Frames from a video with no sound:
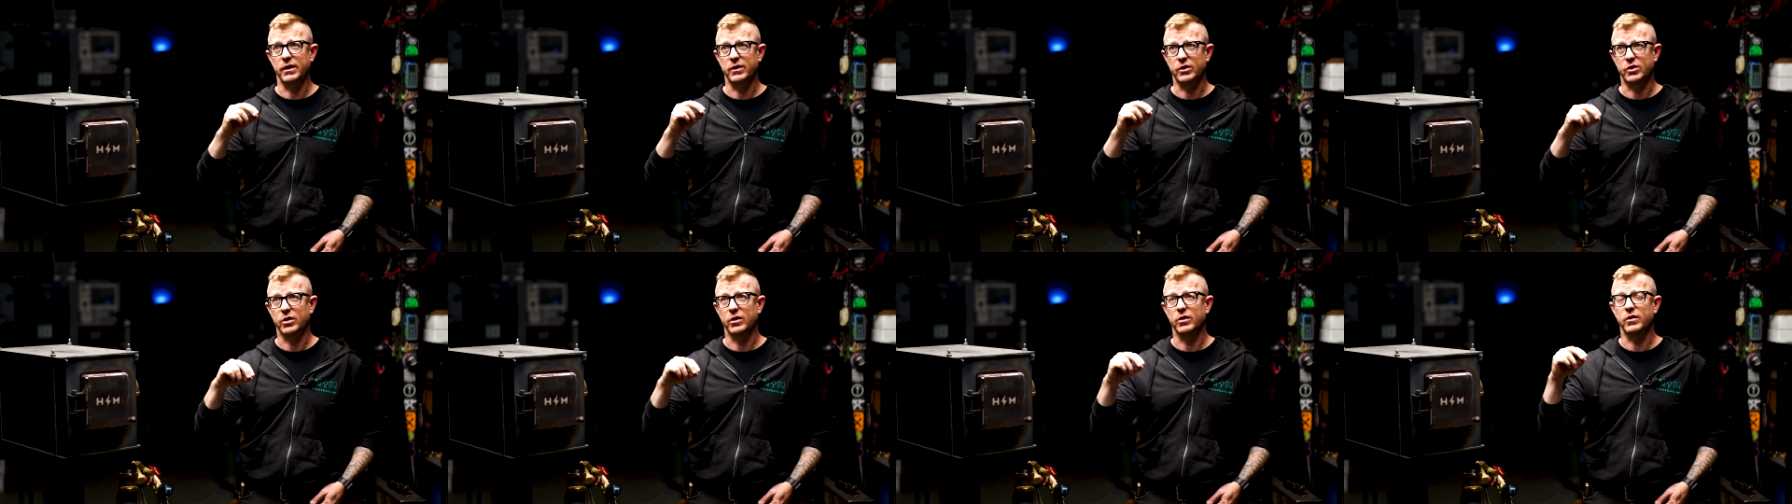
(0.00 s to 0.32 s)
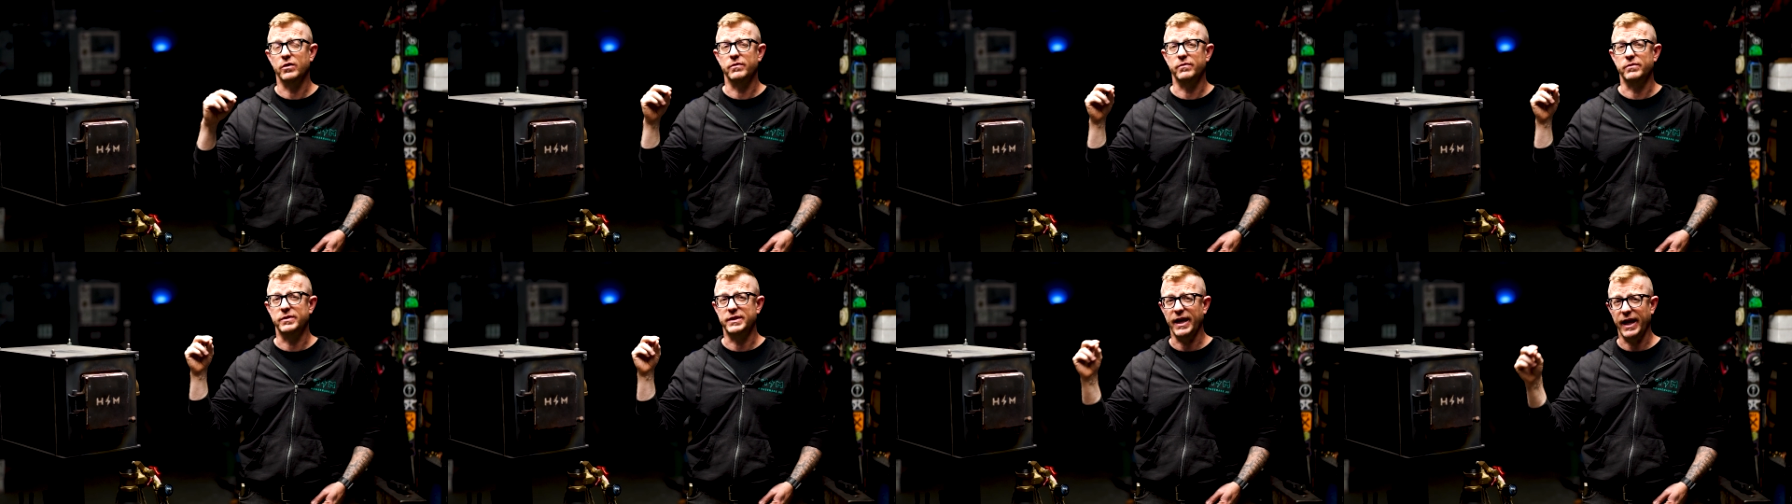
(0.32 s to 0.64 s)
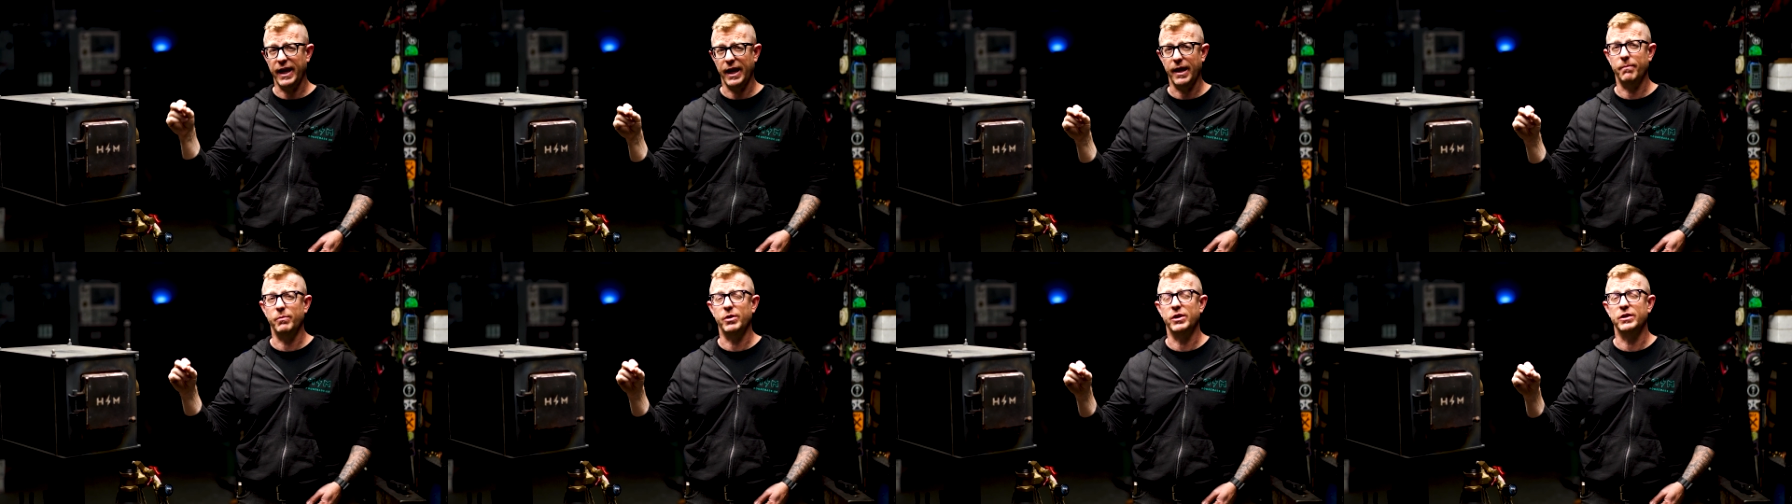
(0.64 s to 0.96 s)
incurred
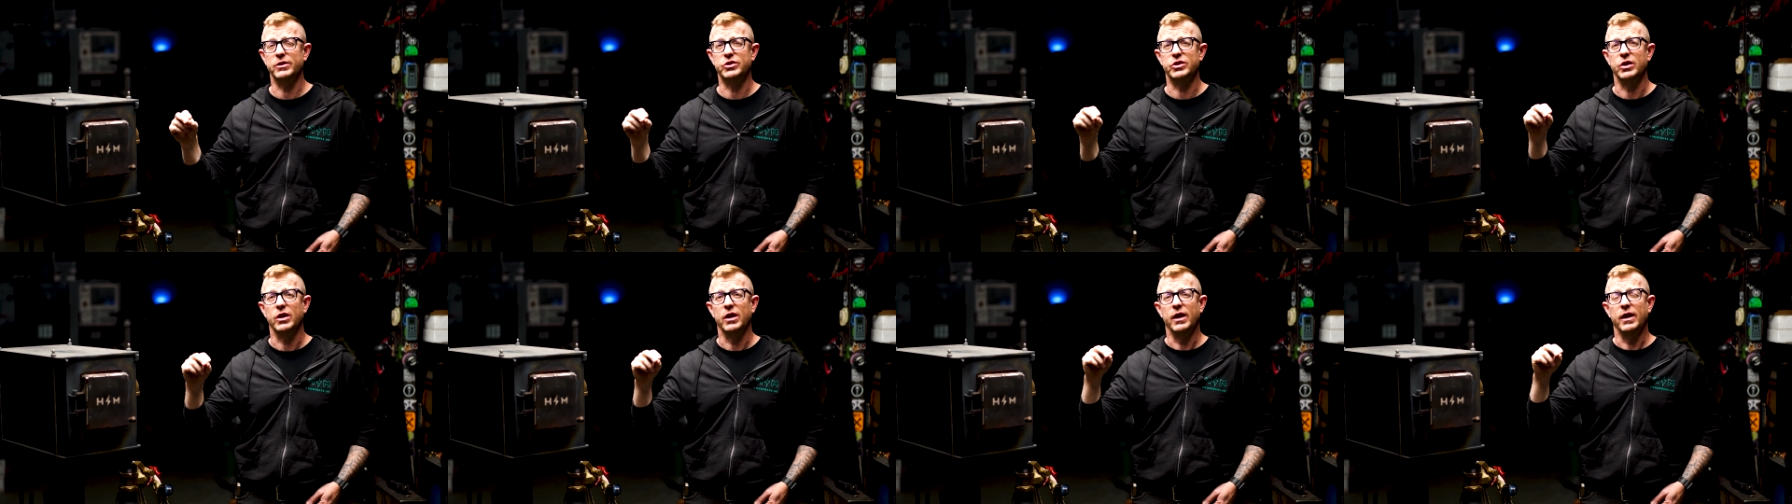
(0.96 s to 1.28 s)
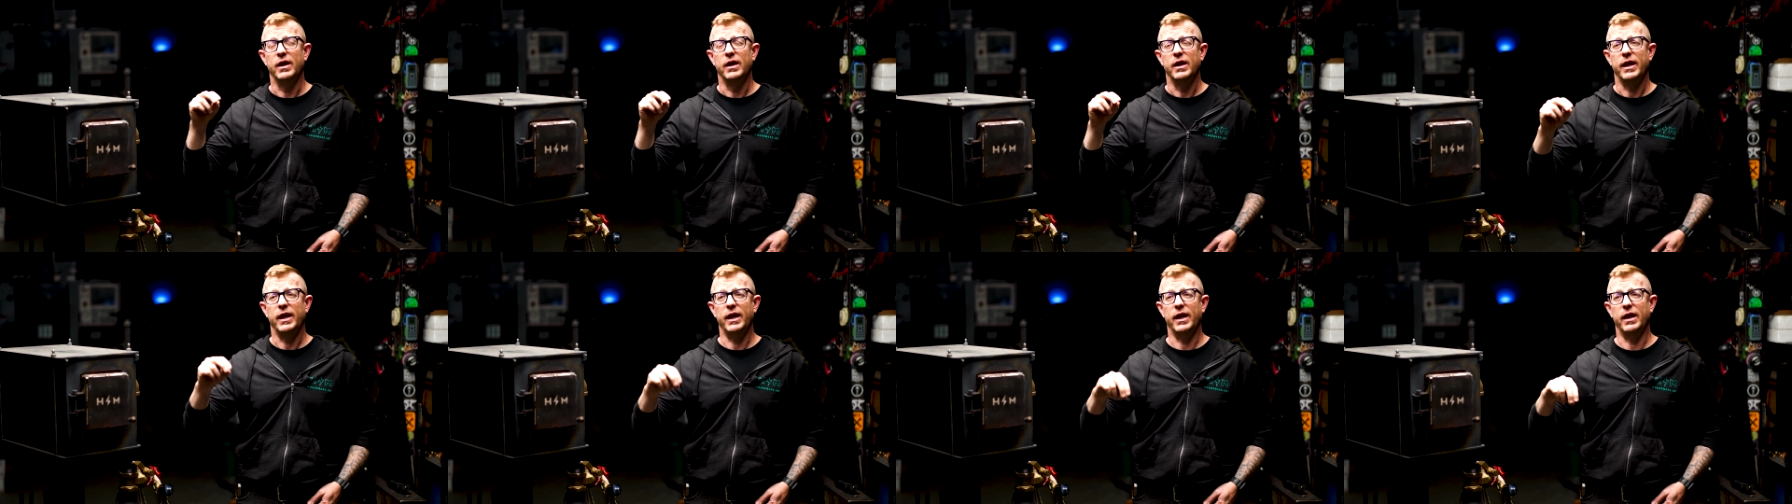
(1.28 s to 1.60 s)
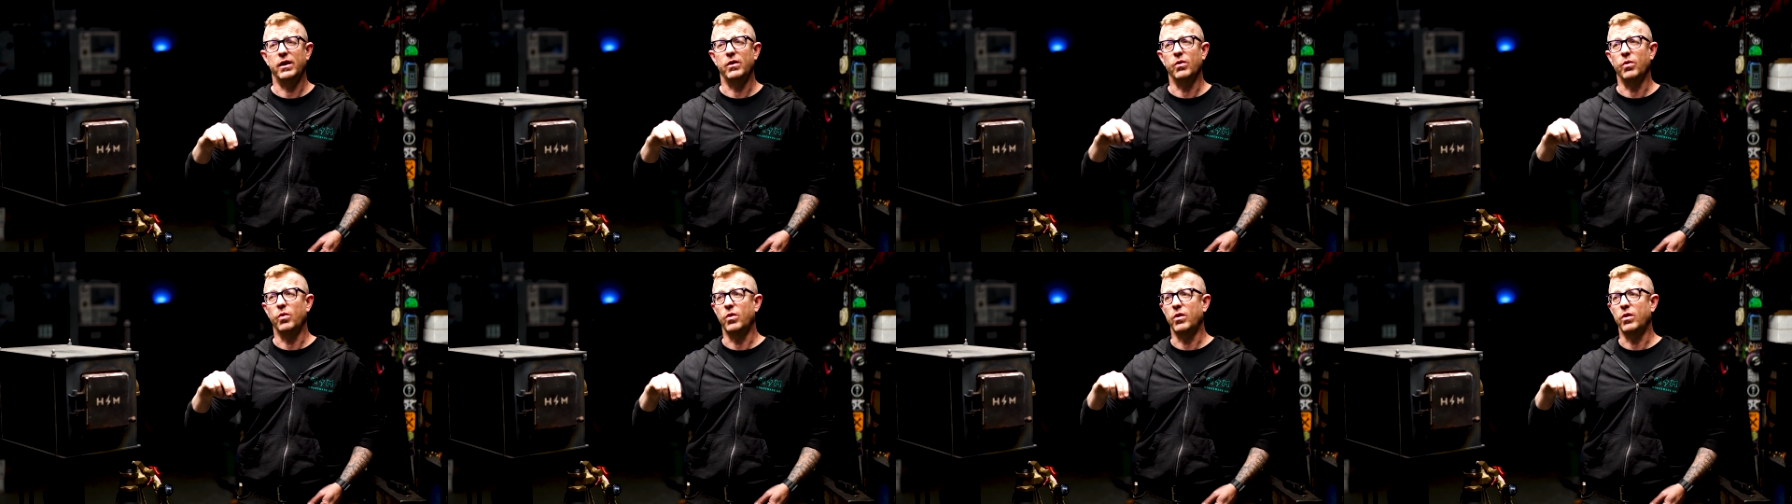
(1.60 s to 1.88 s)
damage and